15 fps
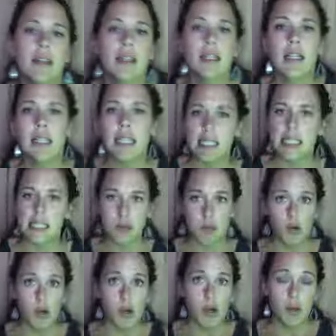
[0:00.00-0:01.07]
lesson
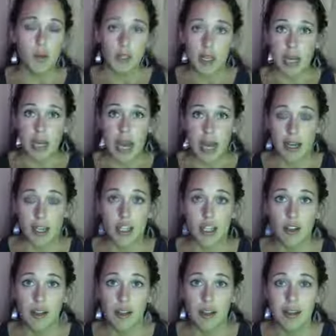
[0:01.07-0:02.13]
number 1 was on
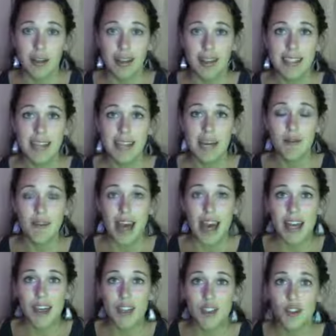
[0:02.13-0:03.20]
attitude and the type of
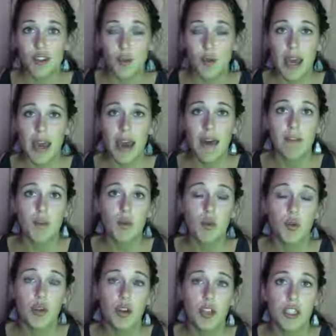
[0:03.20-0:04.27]
attitude that we have
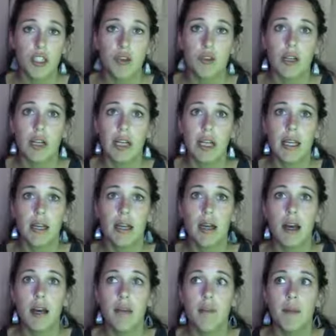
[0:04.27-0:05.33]
toward our children,
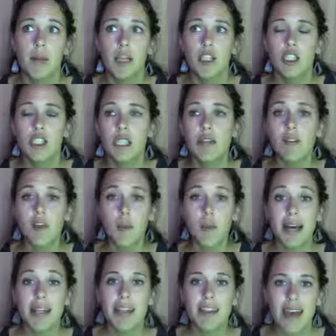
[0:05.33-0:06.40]
and just having a
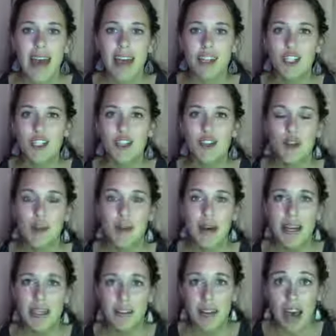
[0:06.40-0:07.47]
positive attitude and a
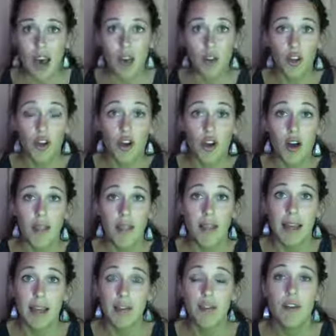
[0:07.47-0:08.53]
positive outlook on
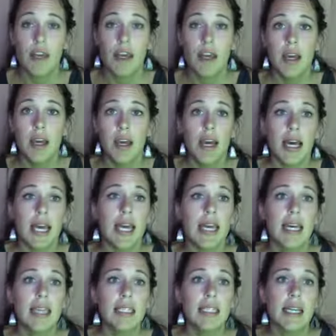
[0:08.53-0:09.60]
life. And